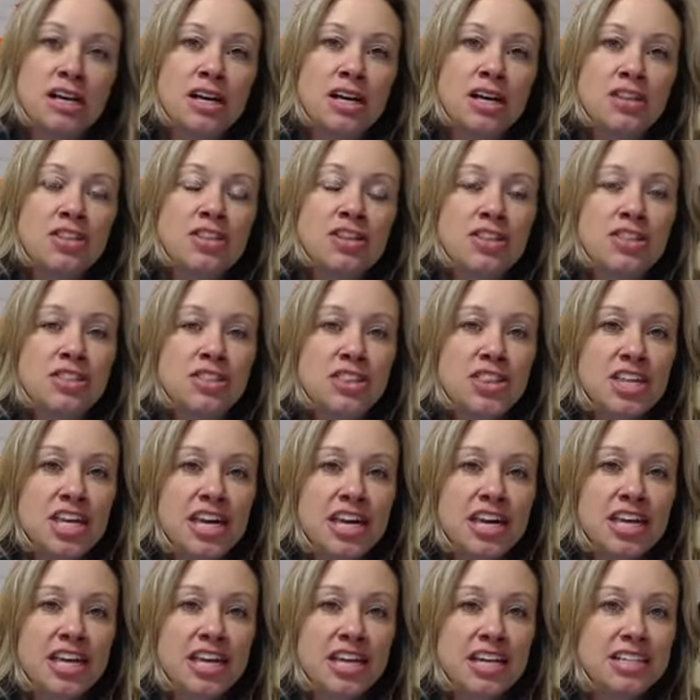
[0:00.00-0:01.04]
The
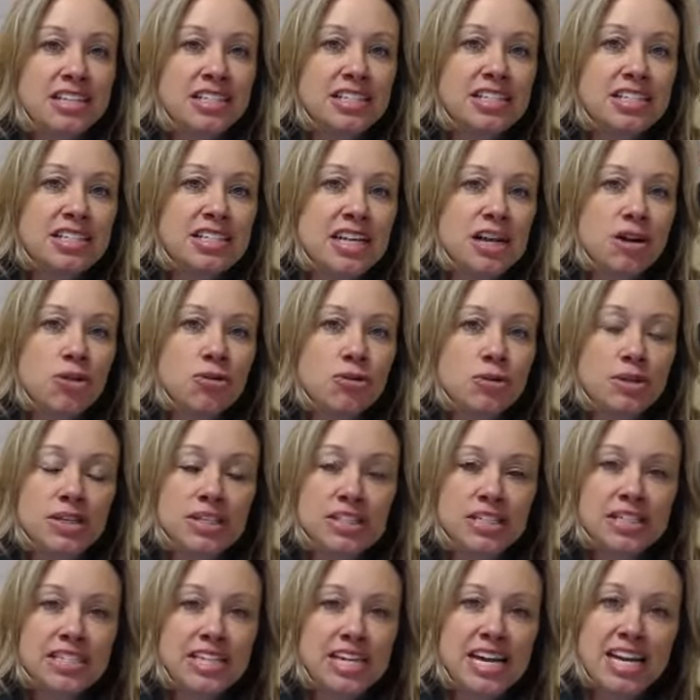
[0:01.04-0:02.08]
thing is that real
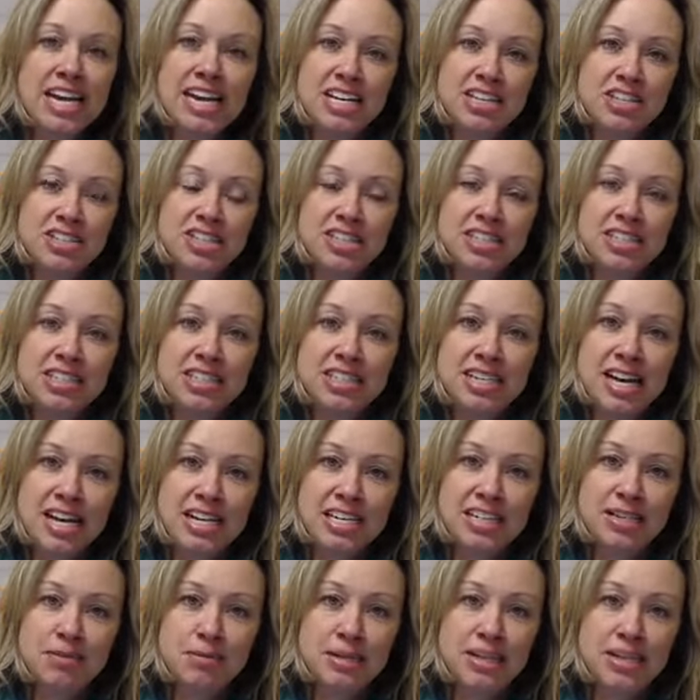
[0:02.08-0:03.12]
estate agents
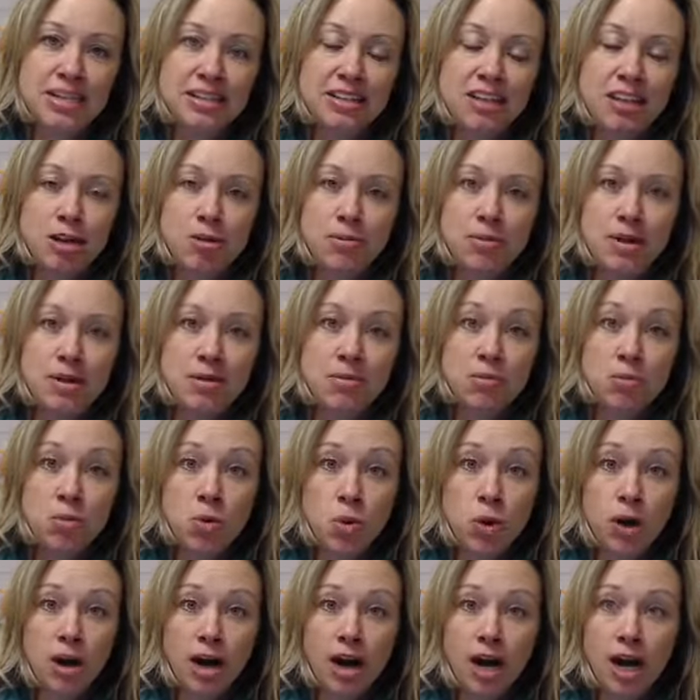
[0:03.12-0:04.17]
tend to be a little bit
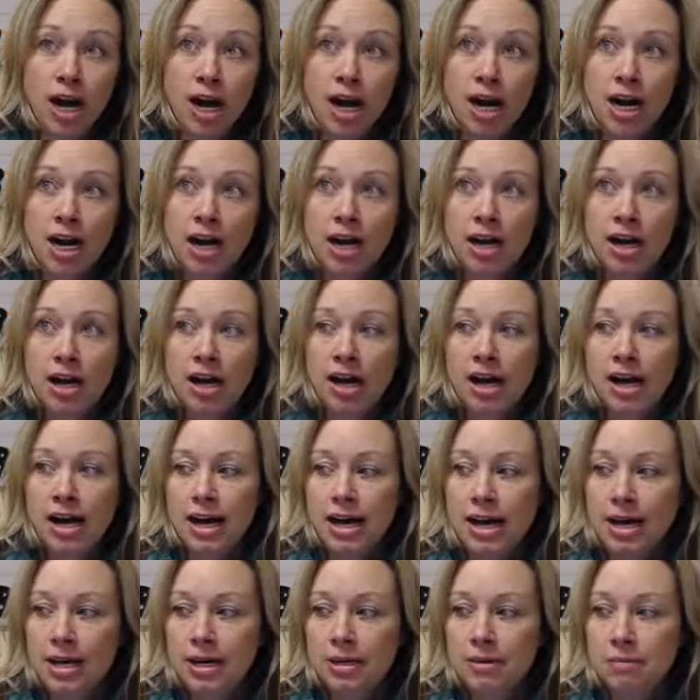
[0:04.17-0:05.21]
more
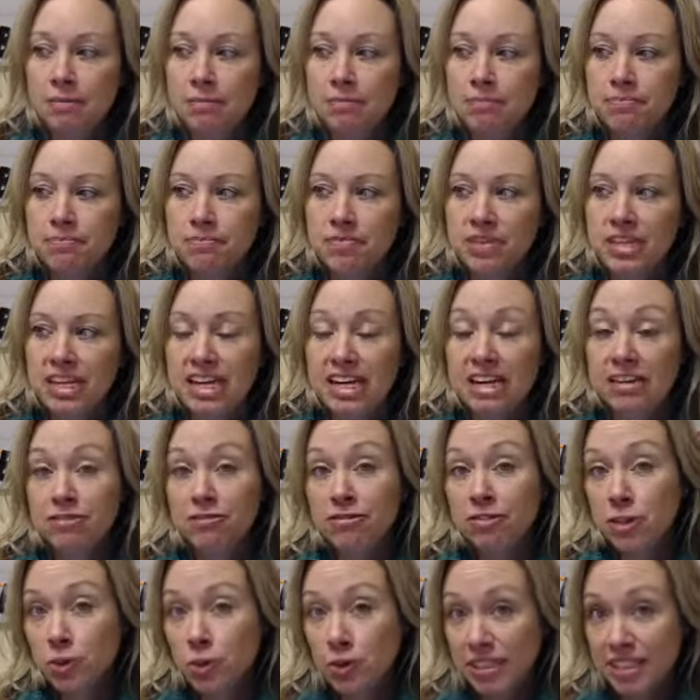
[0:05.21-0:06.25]

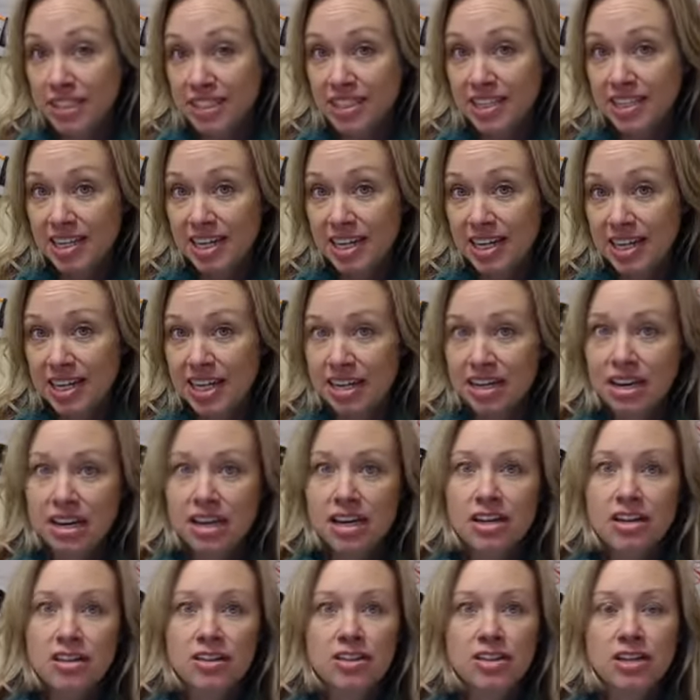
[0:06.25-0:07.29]
influencing.
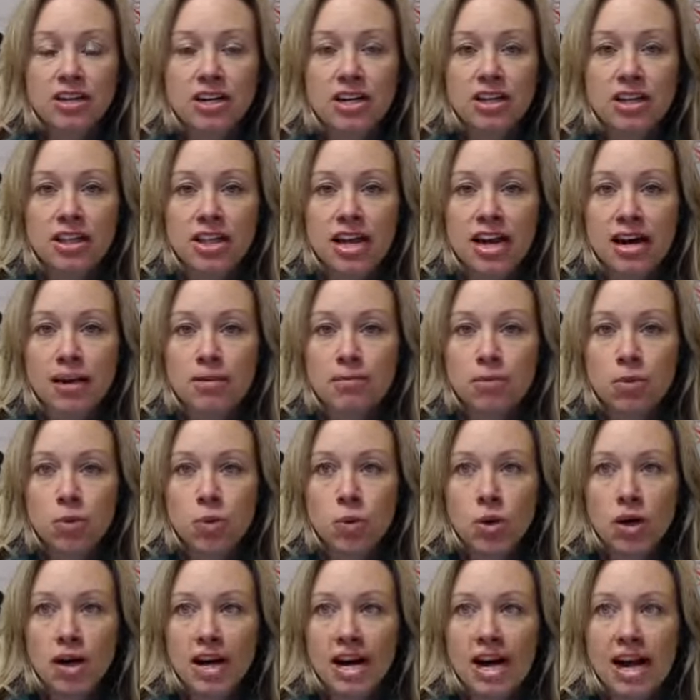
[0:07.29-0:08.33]
They're a lot
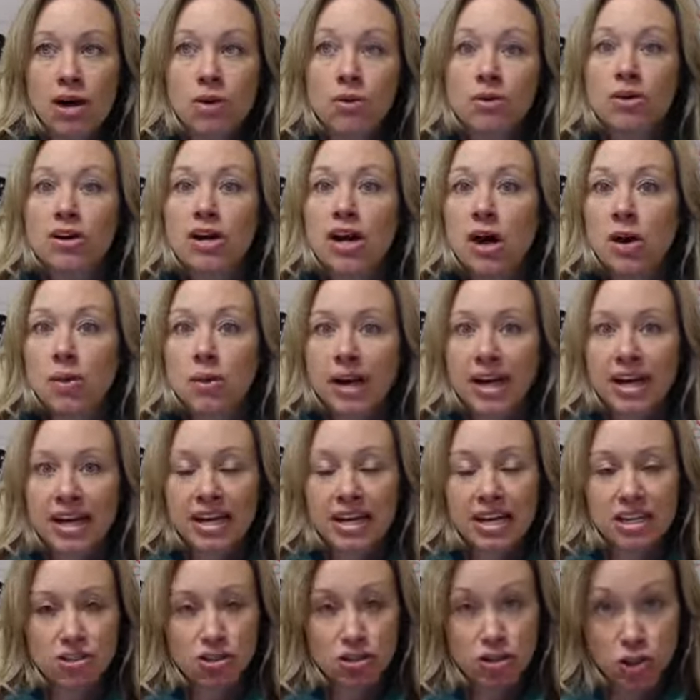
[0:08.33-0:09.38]
more outgoing
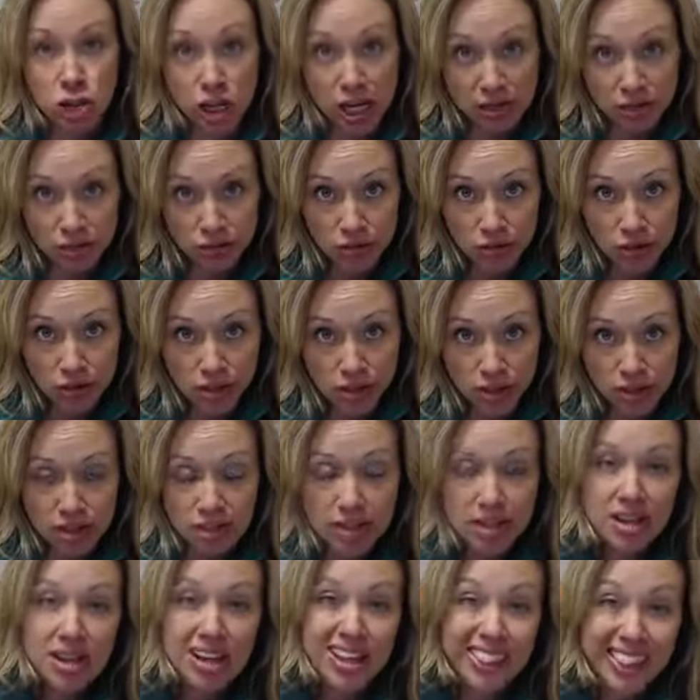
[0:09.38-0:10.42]
in general,
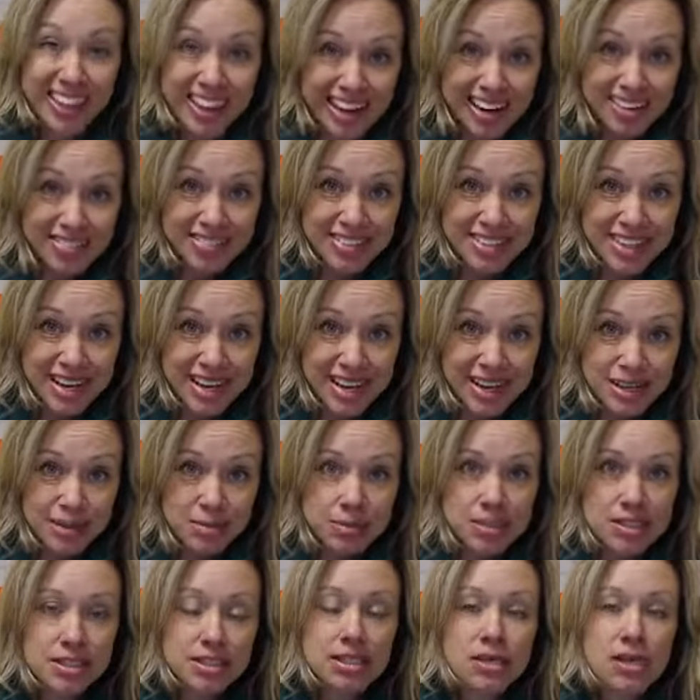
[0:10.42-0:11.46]
a lot of
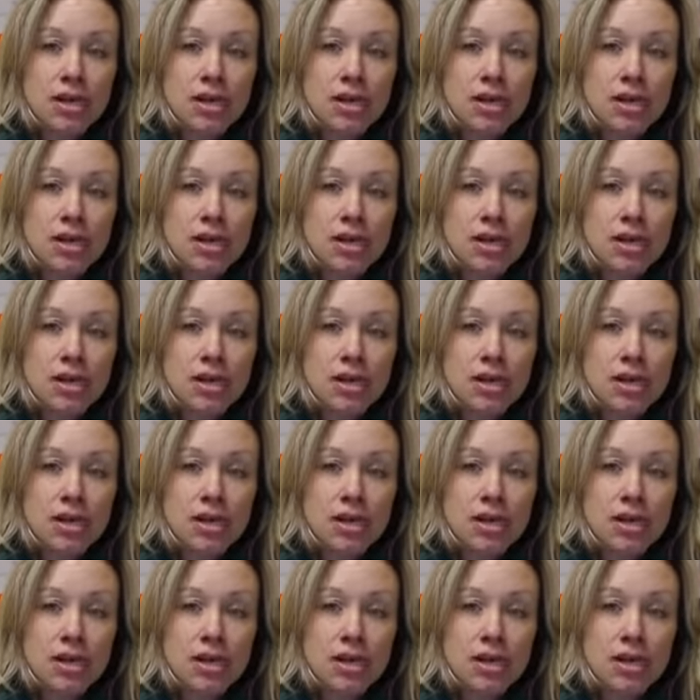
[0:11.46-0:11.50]
times,